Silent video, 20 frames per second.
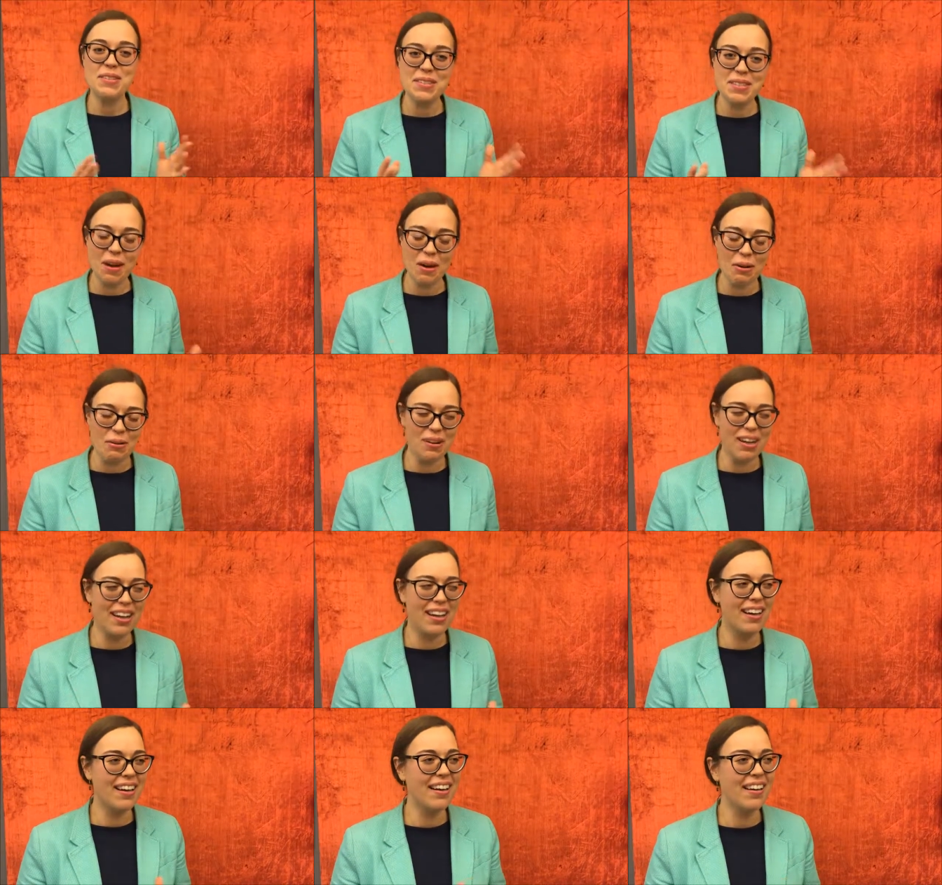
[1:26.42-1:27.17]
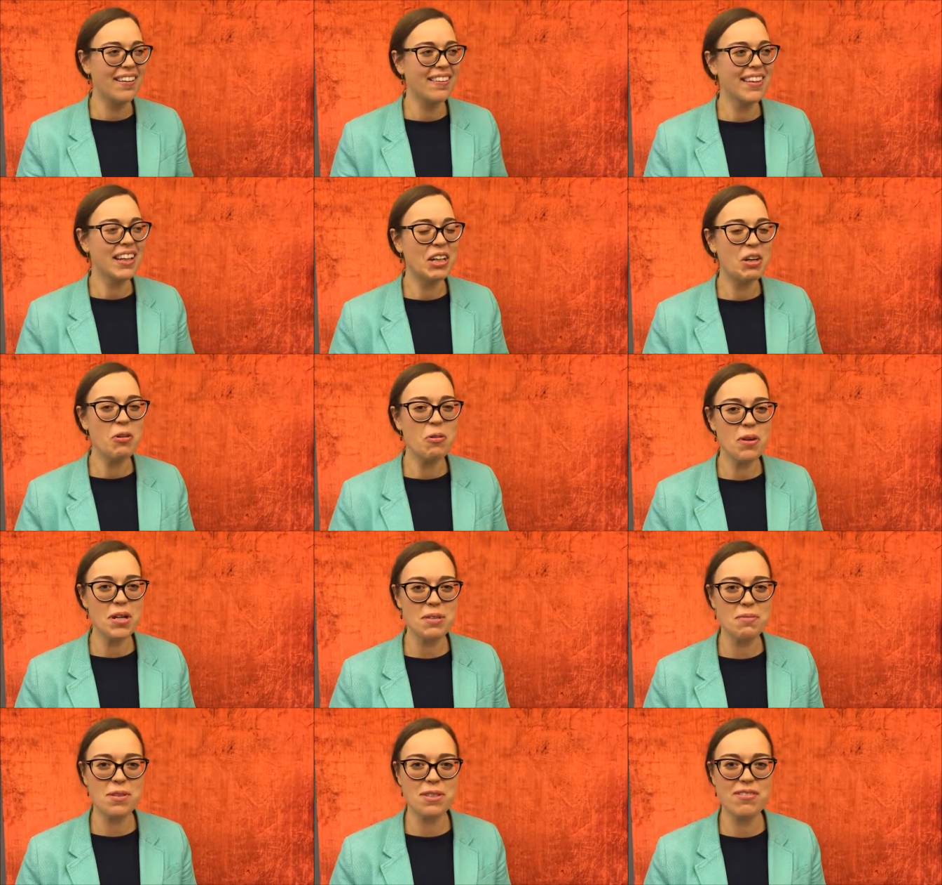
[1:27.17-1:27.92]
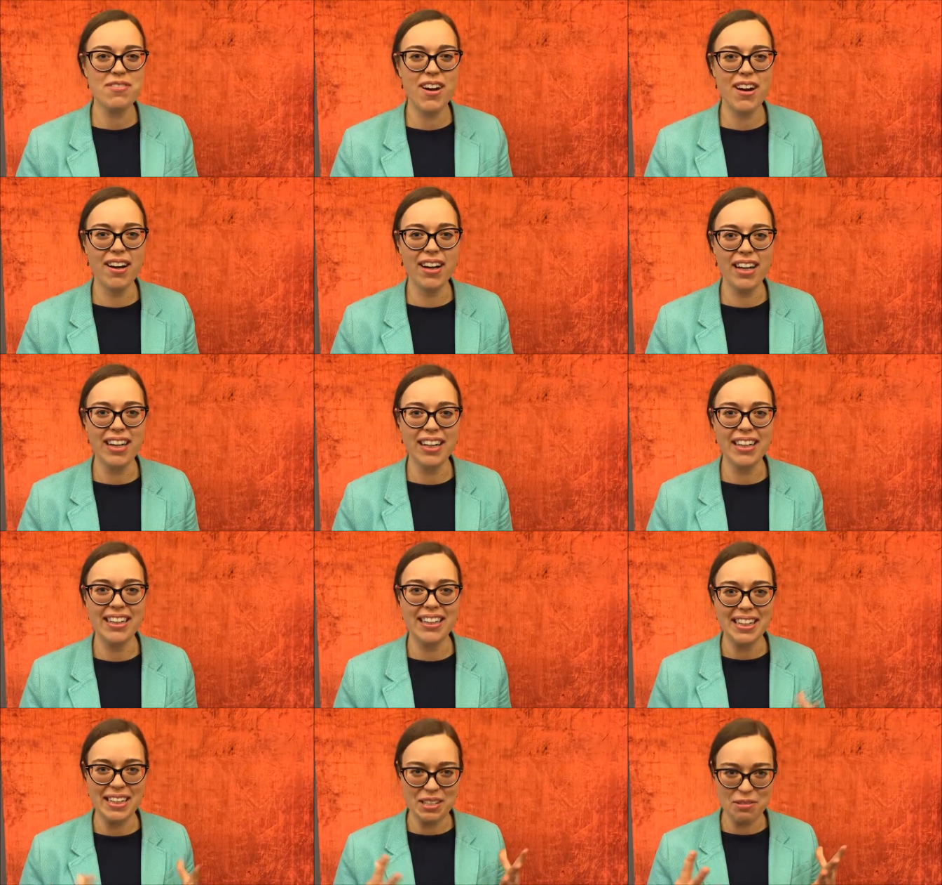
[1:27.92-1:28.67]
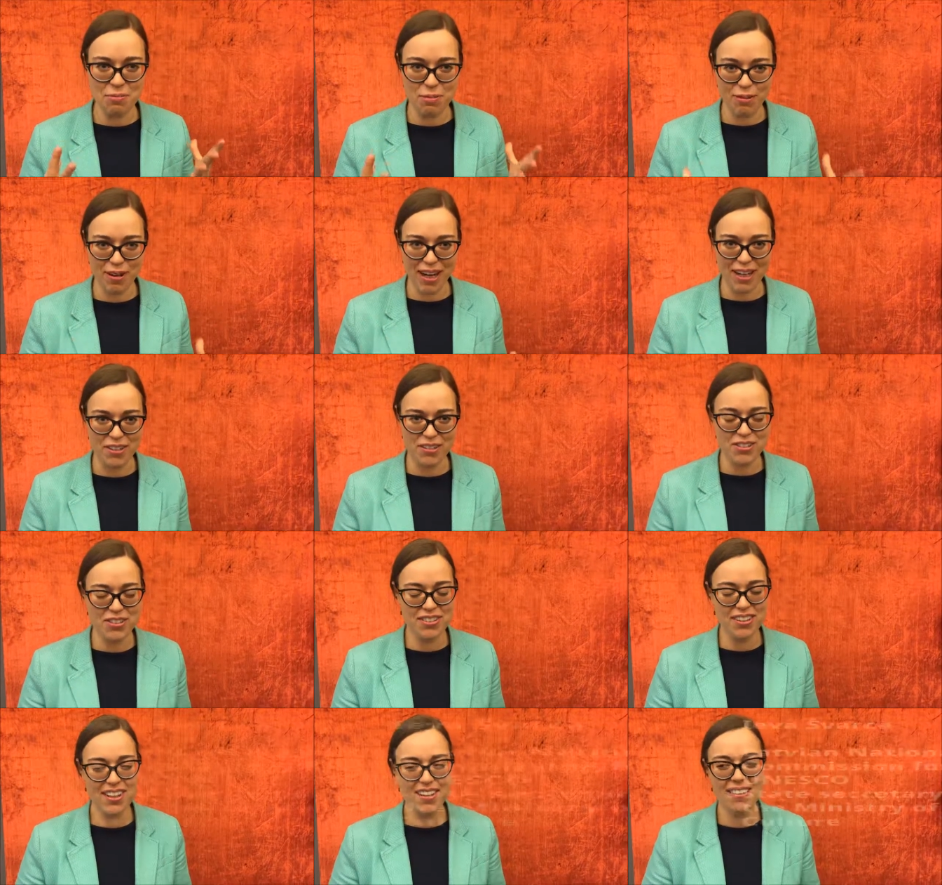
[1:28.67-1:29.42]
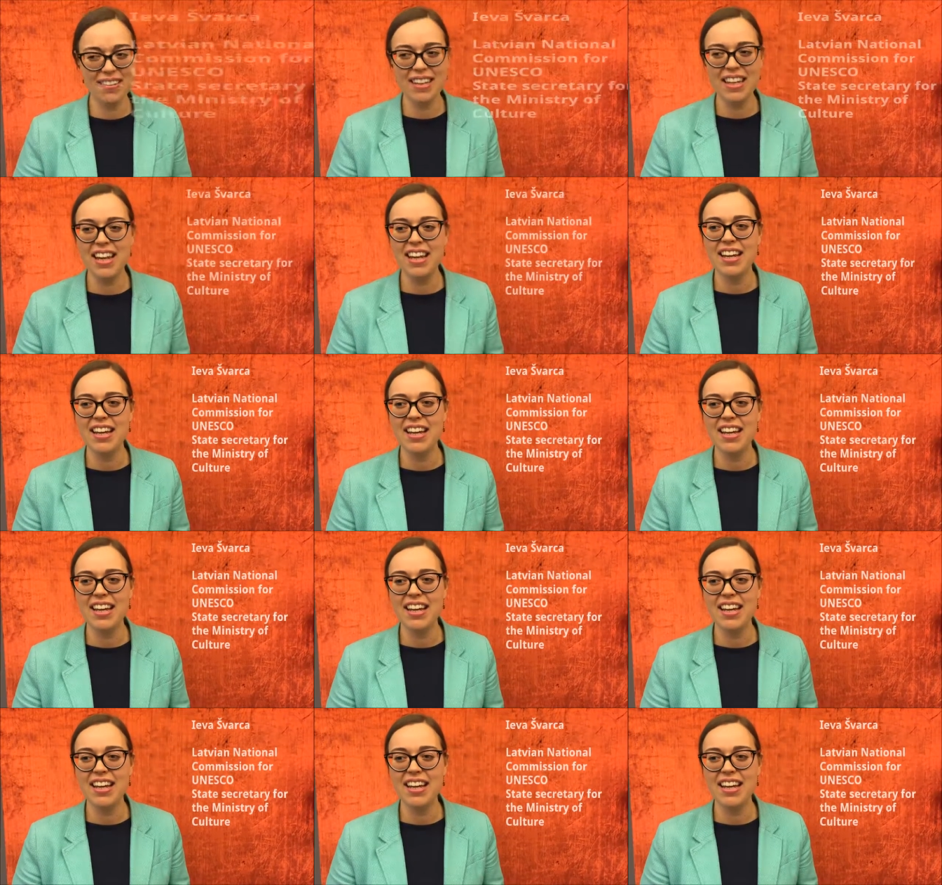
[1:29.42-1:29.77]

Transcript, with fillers: So uh, the course was very inspirational,